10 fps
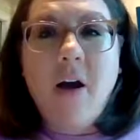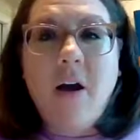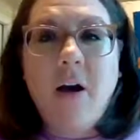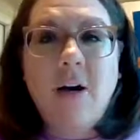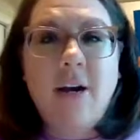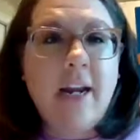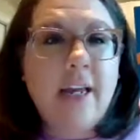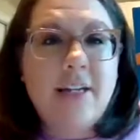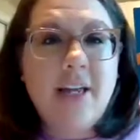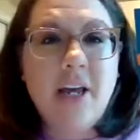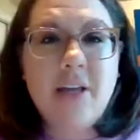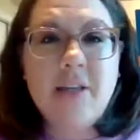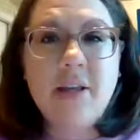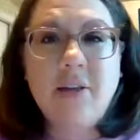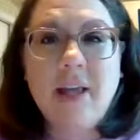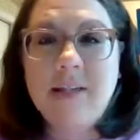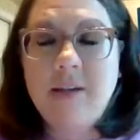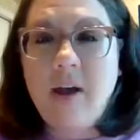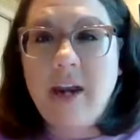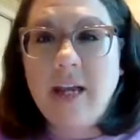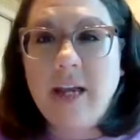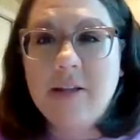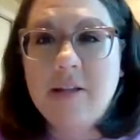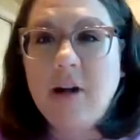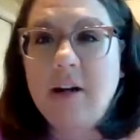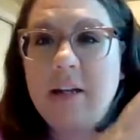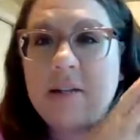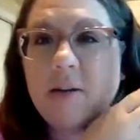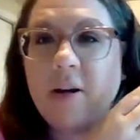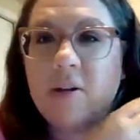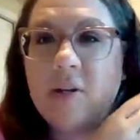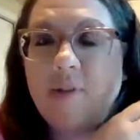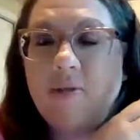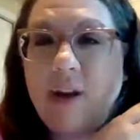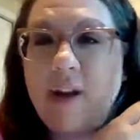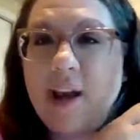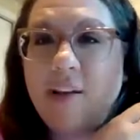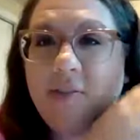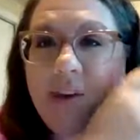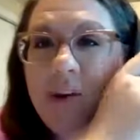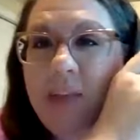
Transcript: All right, so let's go ahead and get started. So here's our front cover.